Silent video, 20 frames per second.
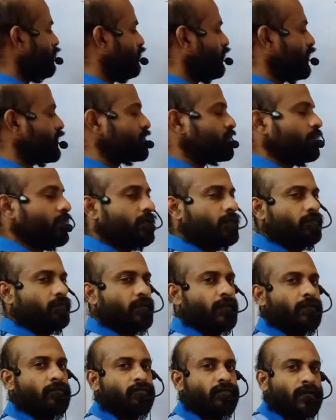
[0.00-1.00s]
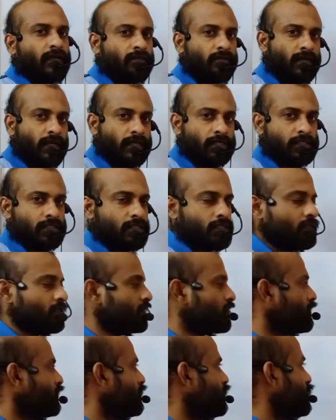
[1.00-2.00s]
difference between
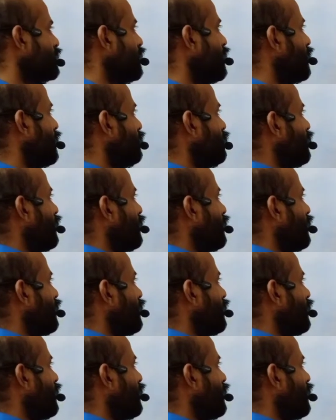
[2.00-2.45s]
wavelets starting